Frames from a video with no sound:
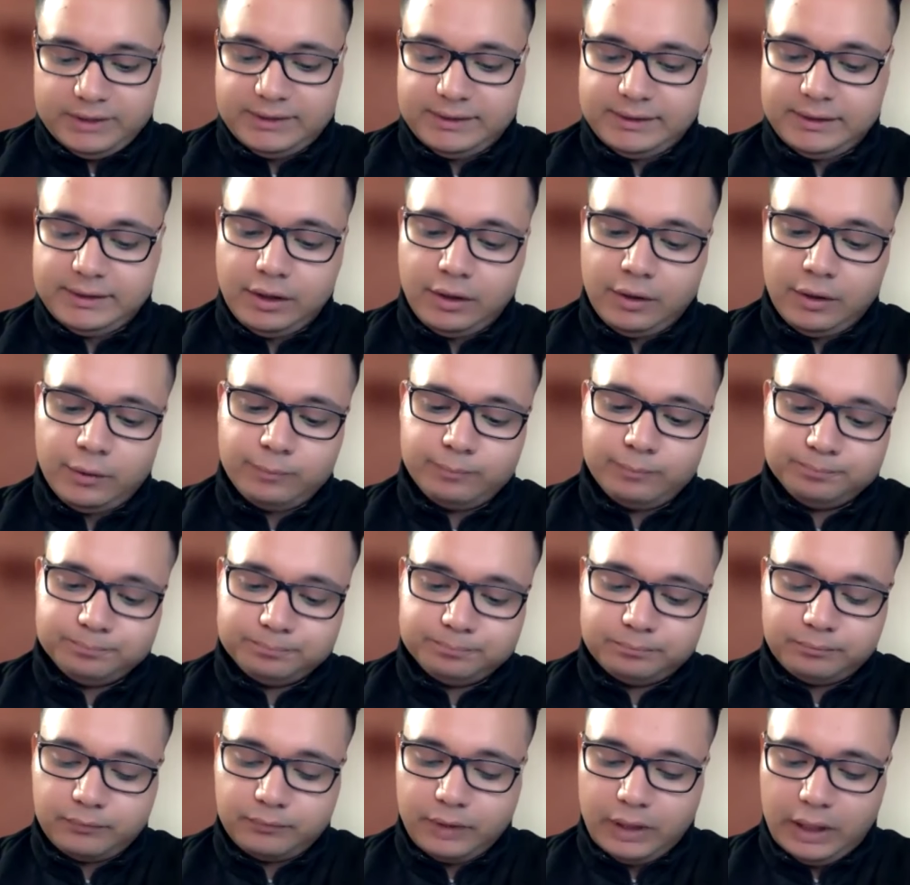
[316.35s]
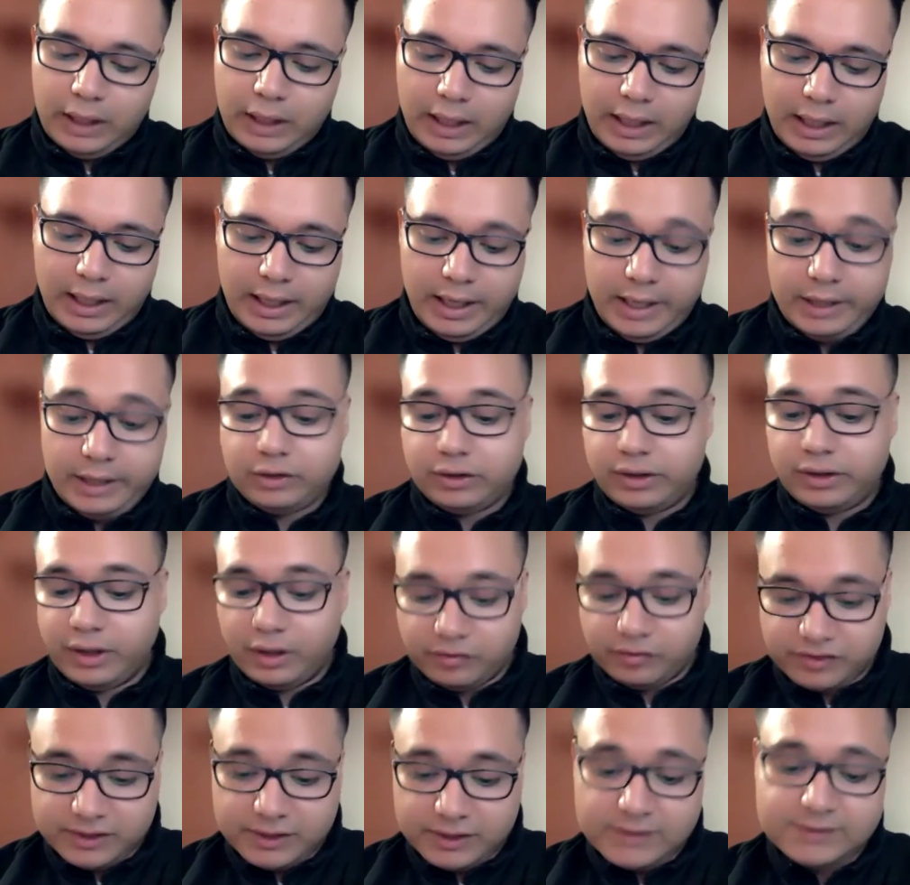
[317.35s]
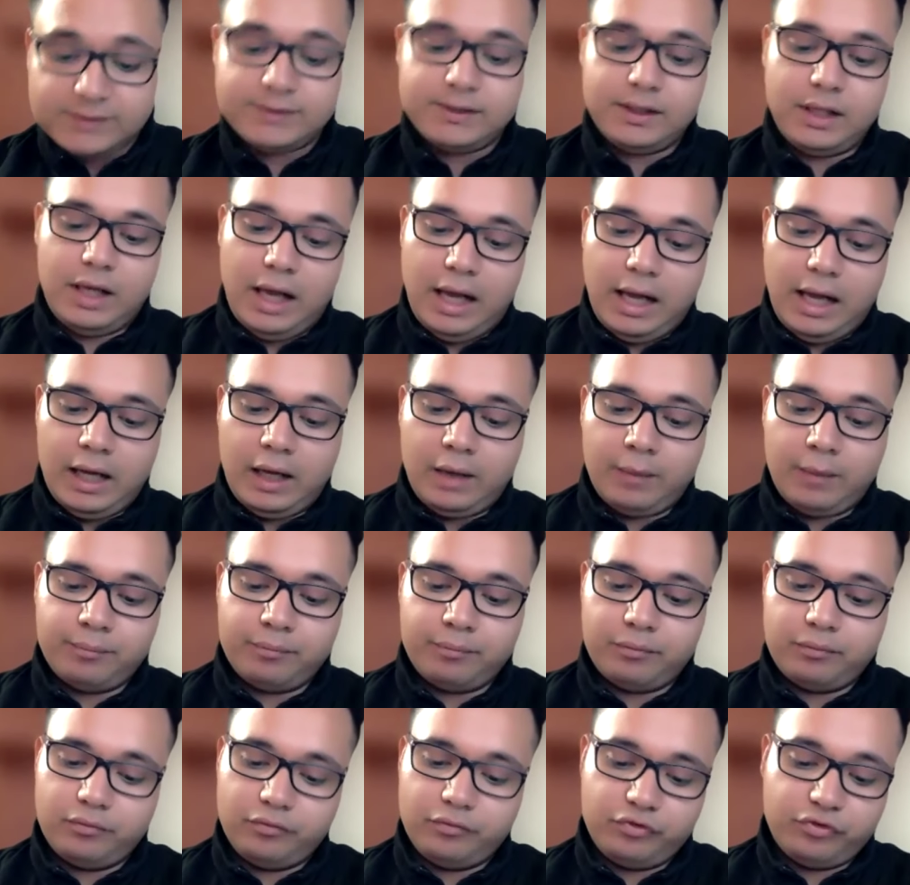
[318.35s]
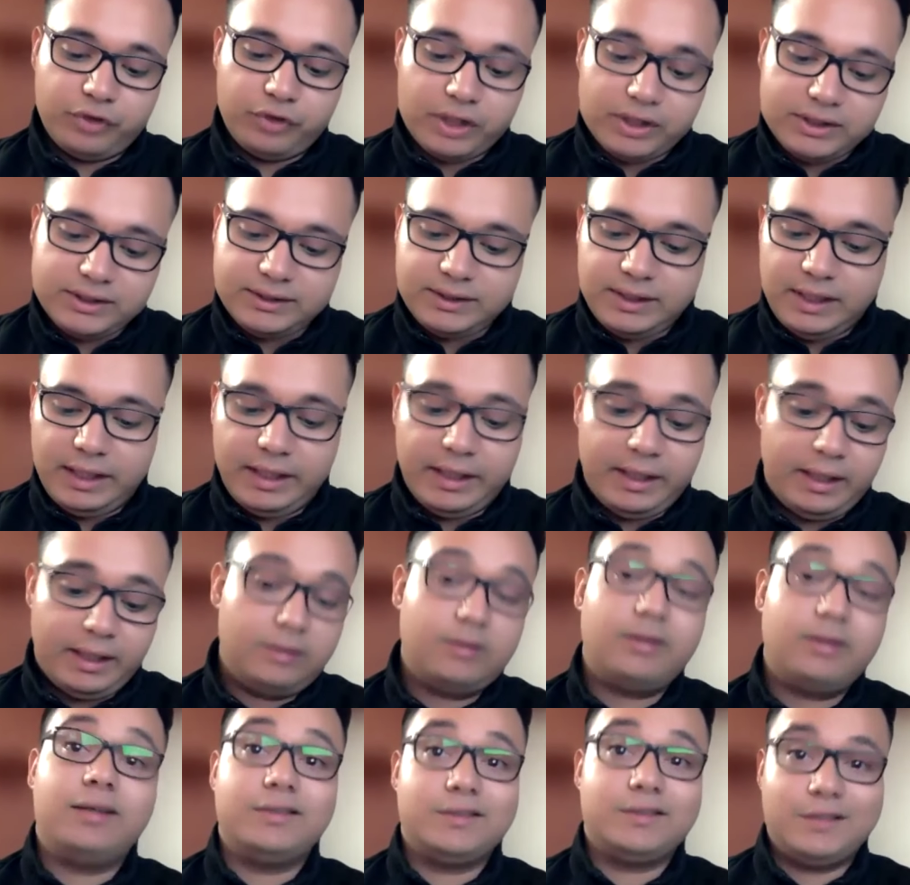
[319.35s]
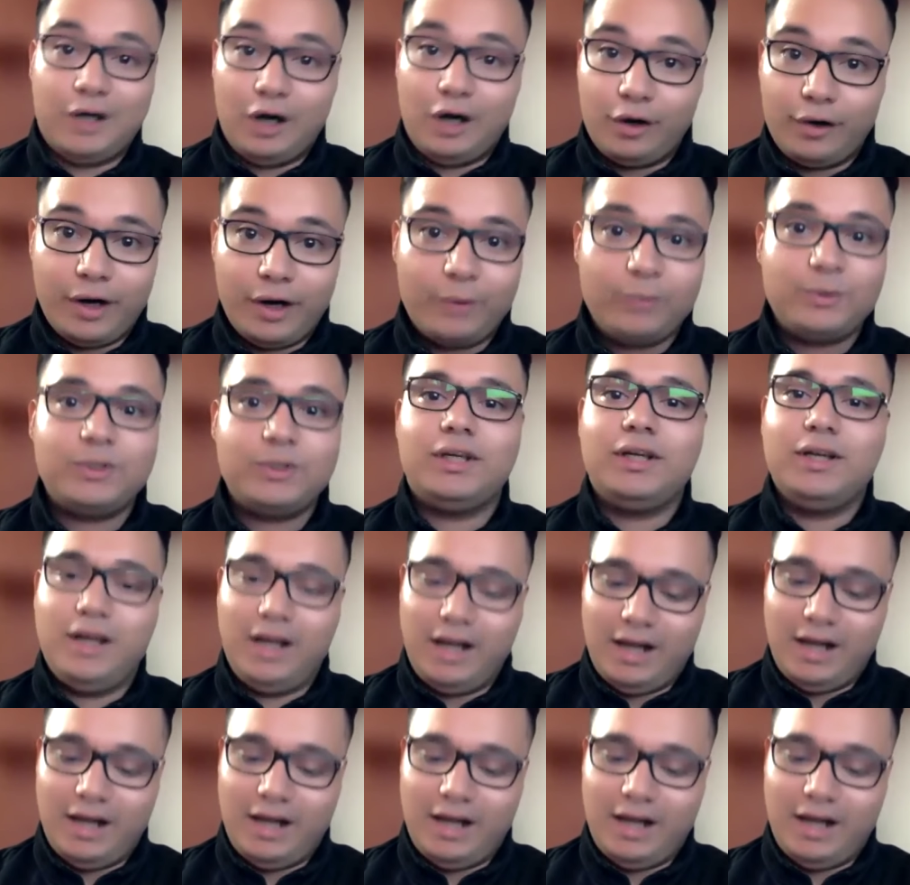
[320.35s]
So I could think of six. First, again, is R out.